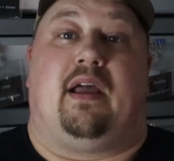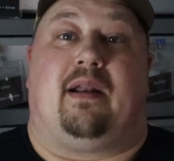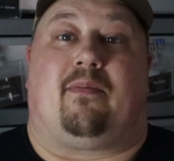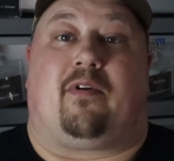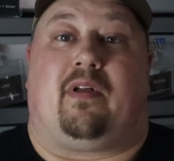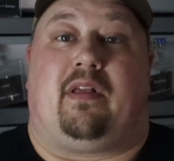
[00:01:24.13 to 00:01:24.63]

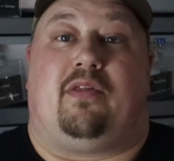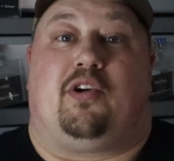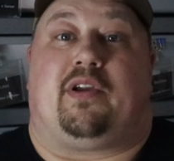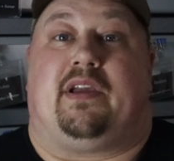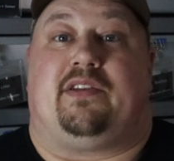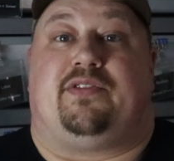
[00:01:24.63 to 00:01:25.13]
and I'm really
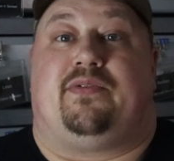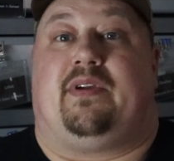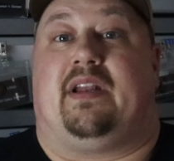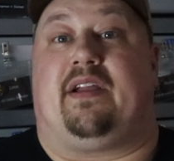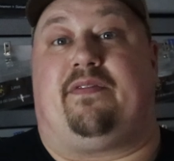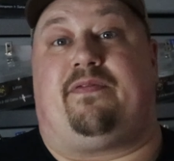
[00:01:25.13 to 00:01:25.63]
looking to
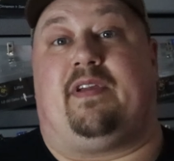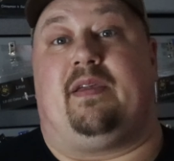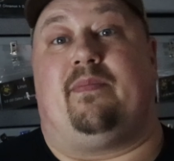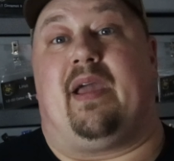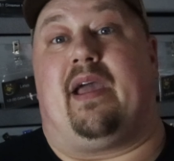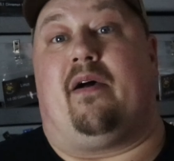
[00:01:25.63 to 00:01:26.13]
get a
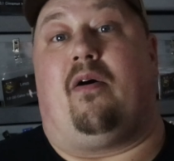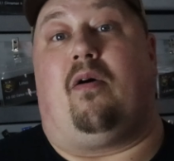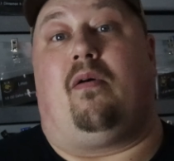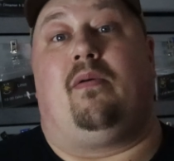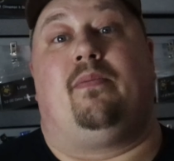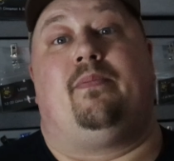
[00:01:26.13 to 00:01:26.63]

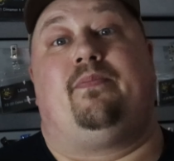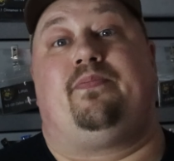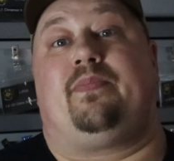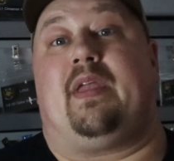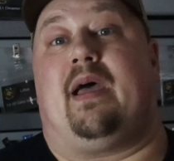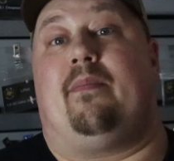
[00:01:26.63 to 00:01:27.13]
female
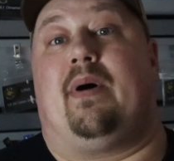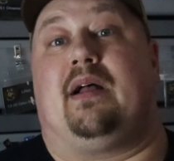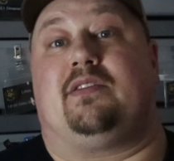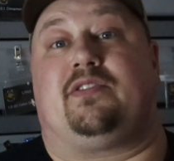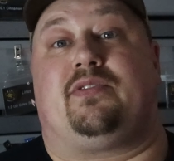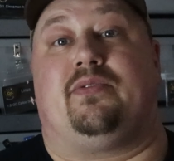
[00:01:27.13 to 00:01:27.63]
Het
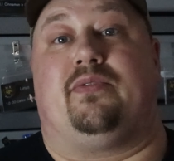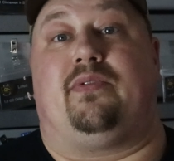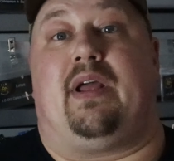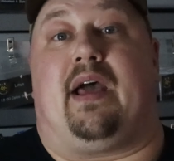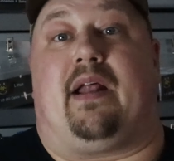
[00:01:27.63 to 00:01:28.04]
Monsoon,